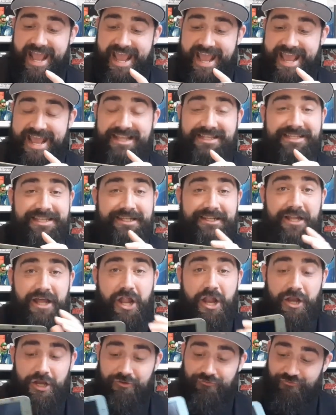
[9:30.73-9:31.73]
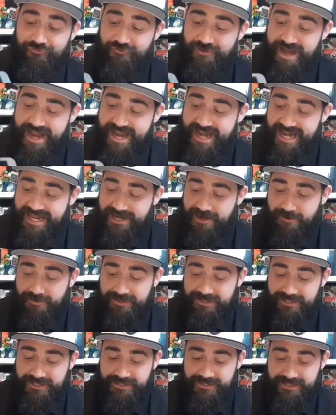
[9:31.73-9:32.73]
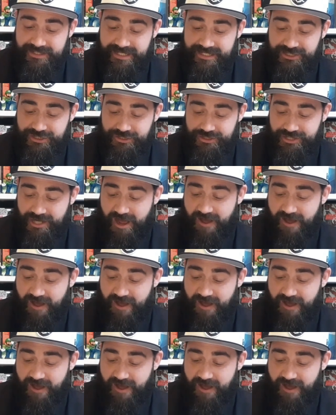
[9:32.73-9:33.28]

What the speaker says: It's in really nice condition.